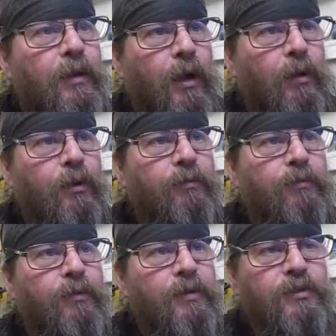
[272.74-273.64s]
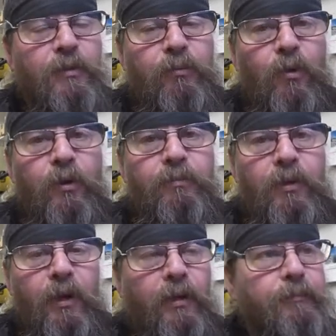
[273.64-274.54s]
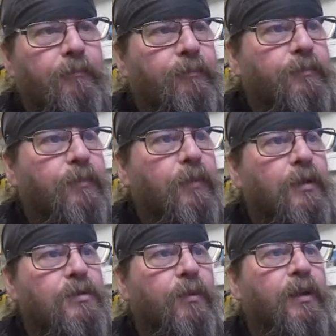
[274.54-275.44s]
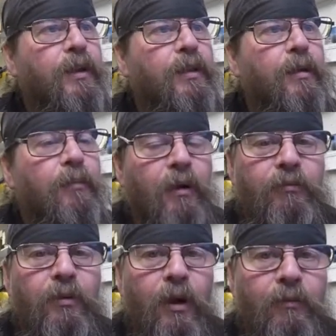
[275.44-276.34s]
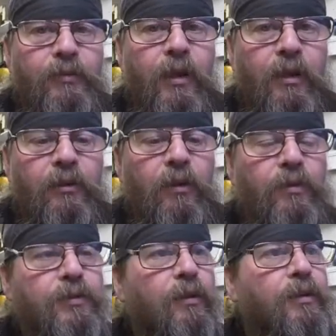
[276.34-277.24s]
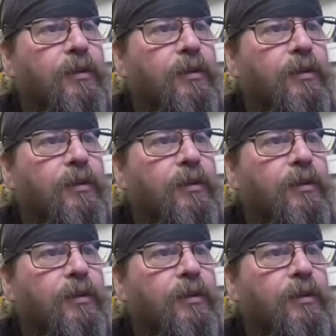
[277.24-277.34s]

out of the support plate so we can get that muffler off and take a closer look